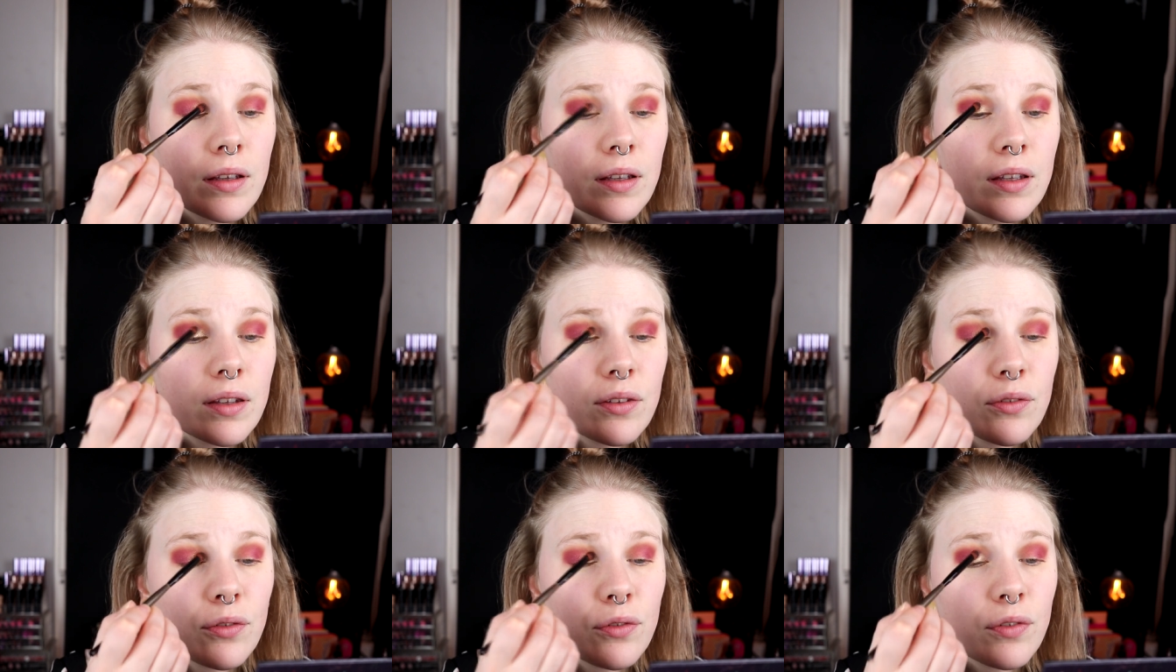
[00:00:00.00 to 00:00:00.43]

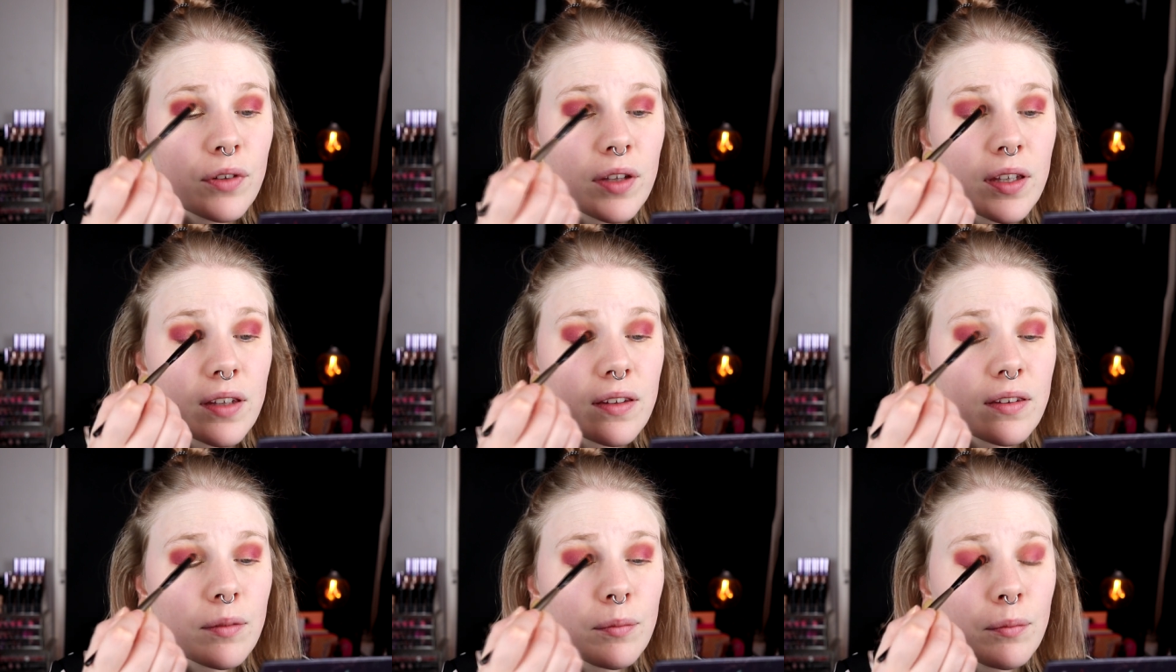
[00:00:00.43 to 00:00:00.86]
it
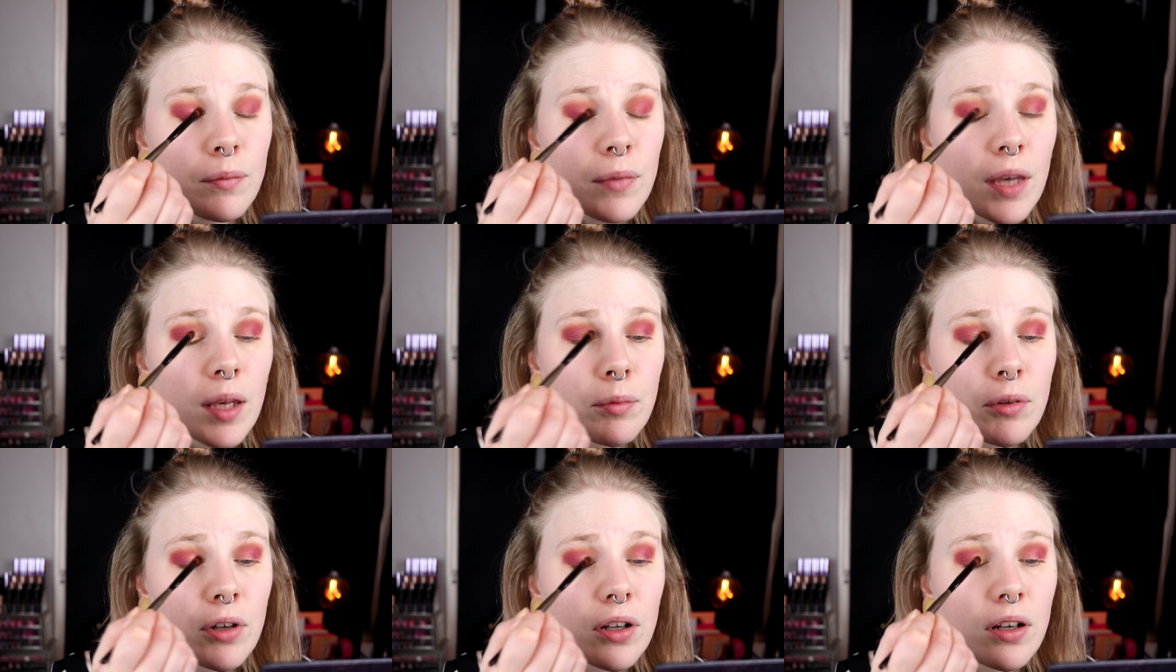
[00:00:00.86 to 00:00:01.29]
feels
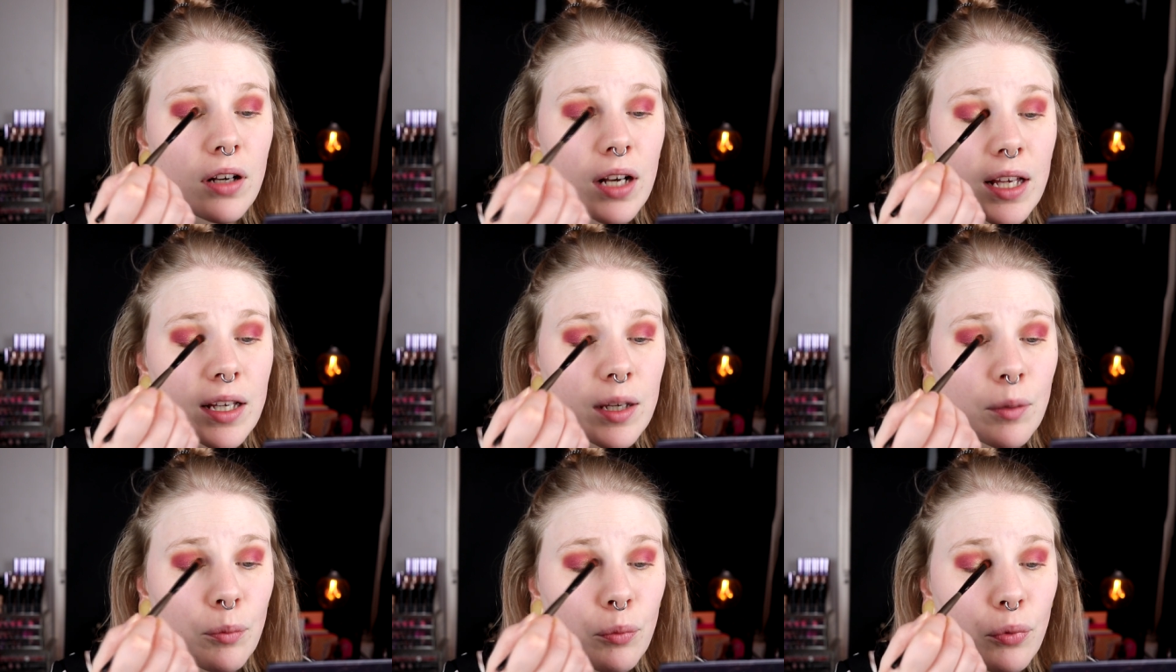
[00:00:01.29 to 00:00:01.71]
maybe not
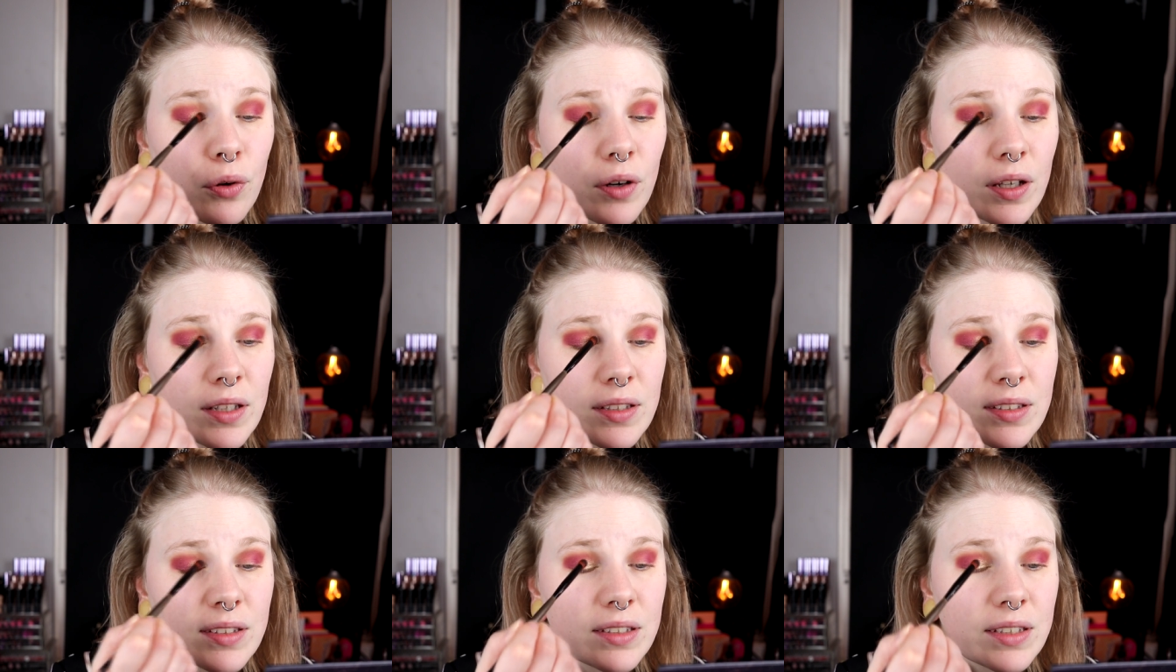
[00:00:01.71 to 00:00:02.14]
like a
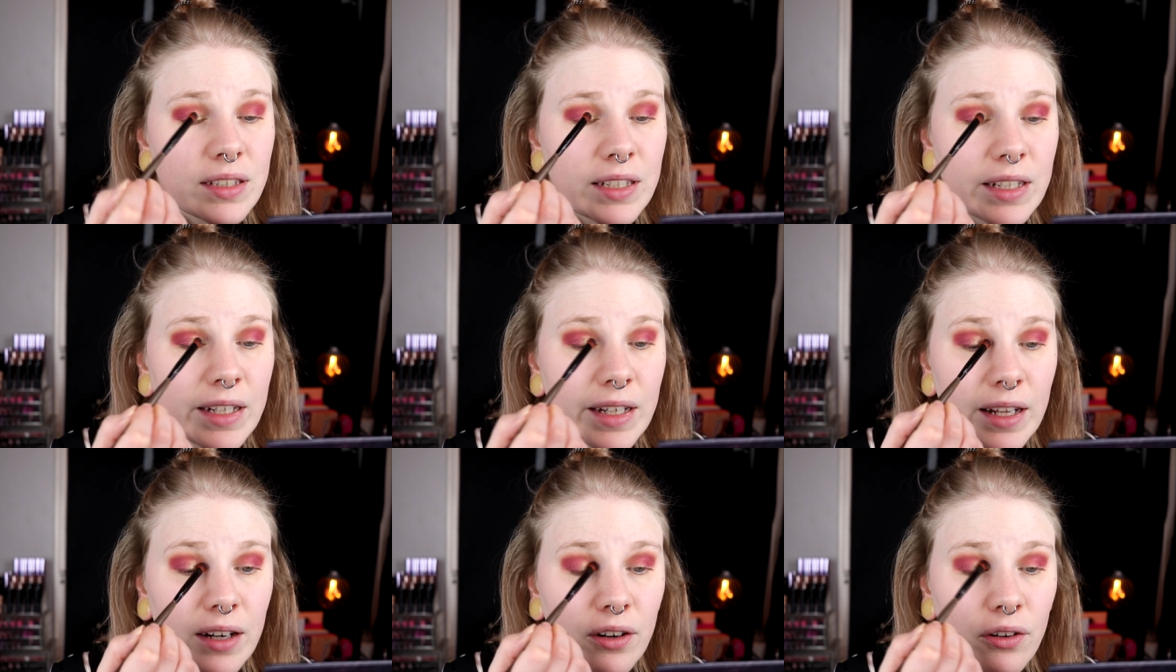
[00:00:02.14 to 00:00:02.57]
pressed
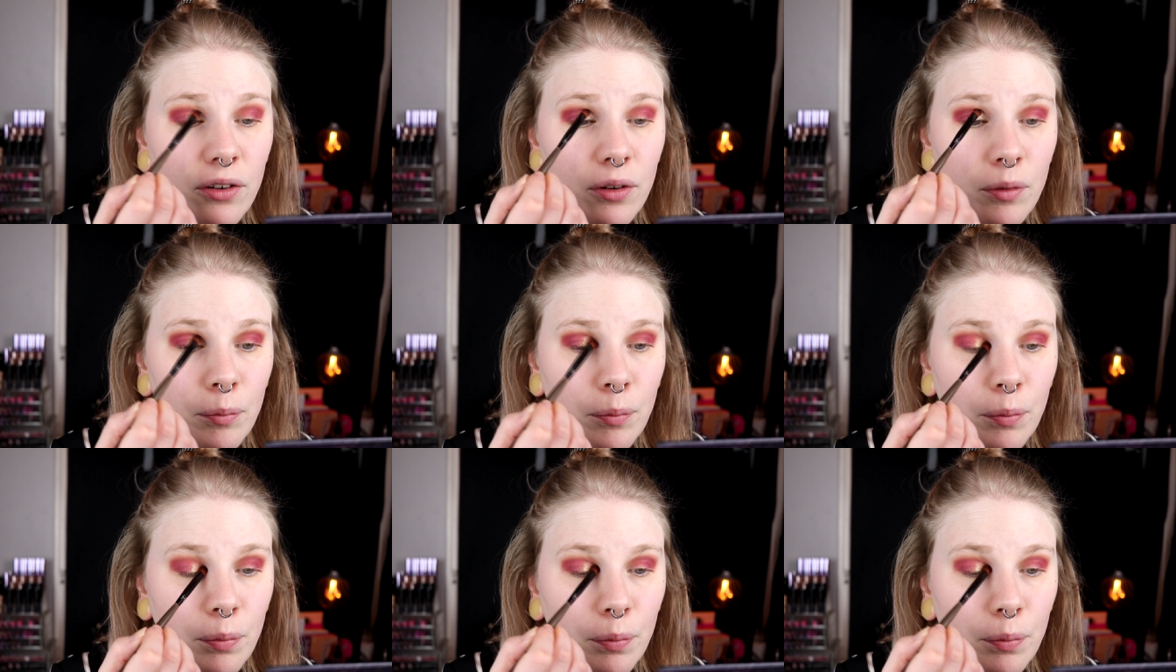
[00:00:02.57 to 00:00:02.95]
glitter